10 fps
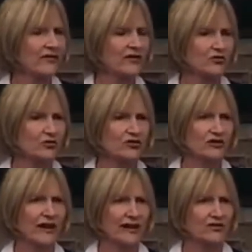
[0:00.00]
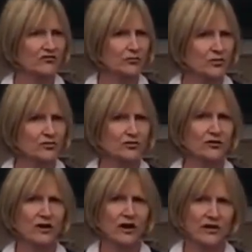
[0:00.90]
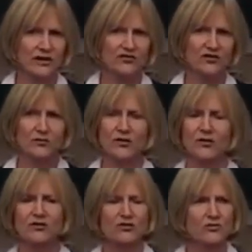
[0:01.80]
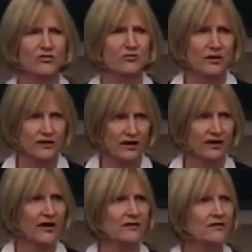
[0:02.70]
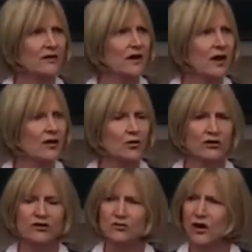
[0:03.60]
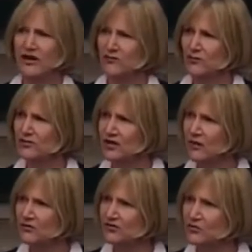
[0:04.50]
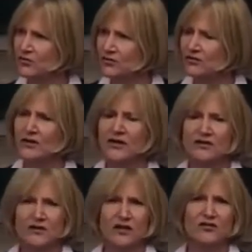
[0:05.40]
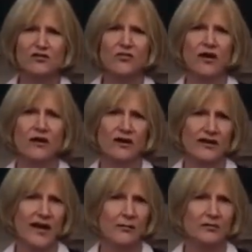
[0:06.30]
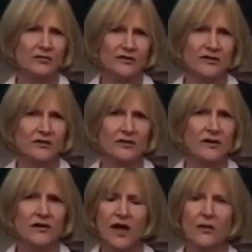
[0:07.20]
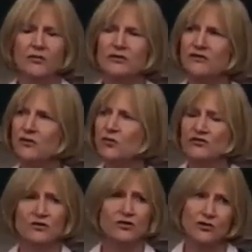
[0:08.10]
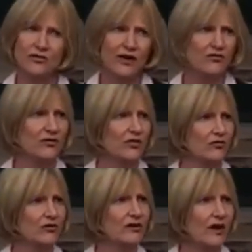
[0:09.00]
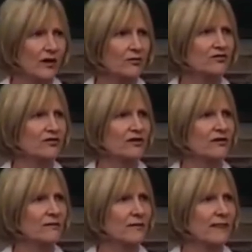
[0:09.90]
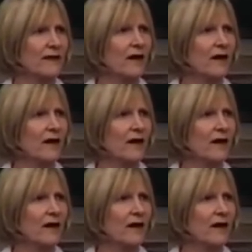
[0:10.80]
And this was an act of murder against American servicemen. Again, according to Admiral Thomas Moore, testifying on Capitol Hill, I believe it was in 2003. I was there.